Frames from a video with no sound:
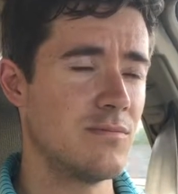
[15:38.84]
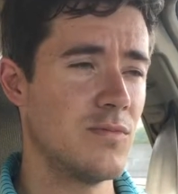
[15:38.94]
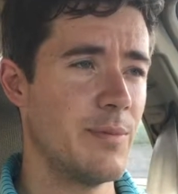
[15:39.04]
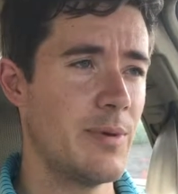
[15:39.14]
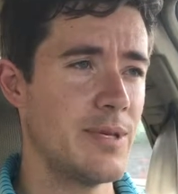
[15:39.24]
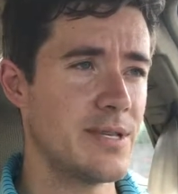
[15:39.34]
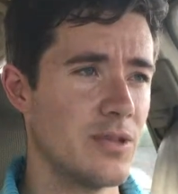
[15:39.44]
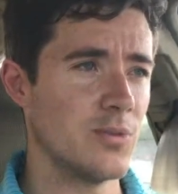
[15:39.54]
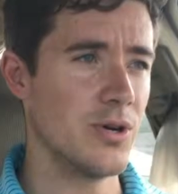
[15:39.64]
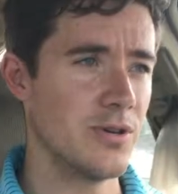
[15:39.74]
why am I missing
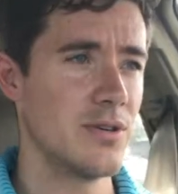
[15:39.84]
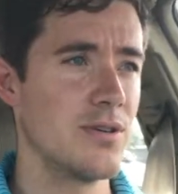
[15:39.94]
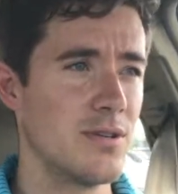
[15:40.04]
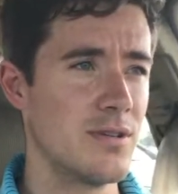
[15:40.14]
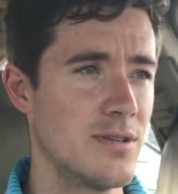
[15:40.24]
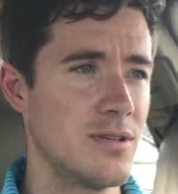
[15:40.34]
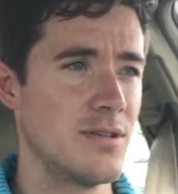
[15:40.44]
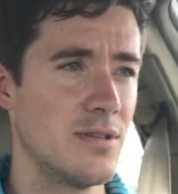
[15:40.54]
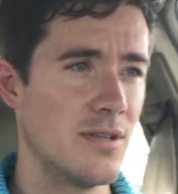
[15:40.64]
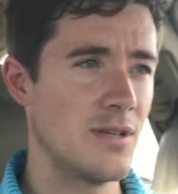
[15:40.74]
the word?
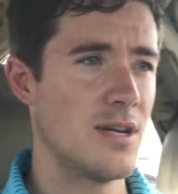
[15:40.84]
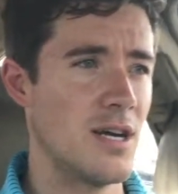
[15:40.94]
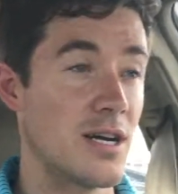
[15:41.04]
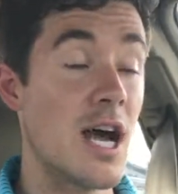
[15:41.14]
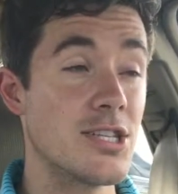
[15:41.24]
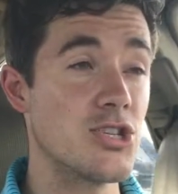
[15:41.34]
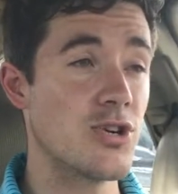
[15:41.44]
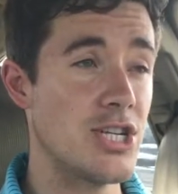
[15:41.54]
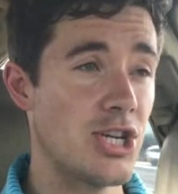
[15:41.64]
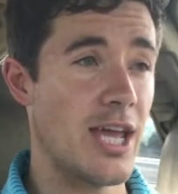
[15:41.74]

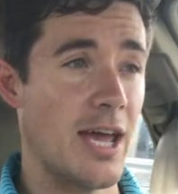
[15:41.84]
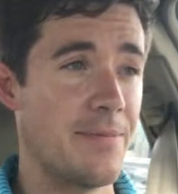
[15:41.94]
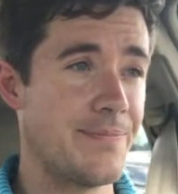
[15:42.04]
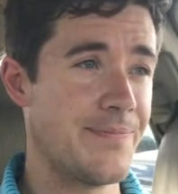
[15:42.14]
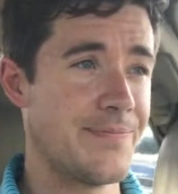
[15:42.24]
Concentration camp.